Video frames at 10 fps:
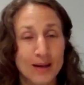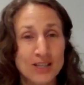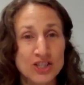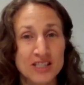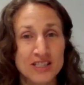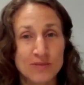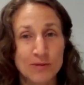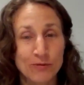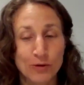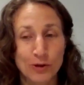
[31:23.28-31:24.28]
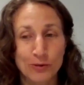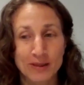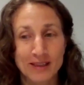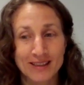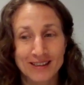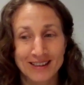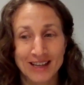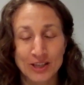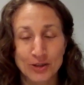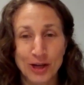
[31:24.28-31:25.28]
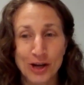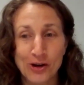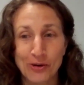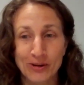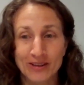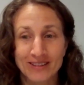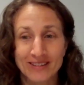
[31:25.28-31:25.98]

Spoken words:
questions before we let you go?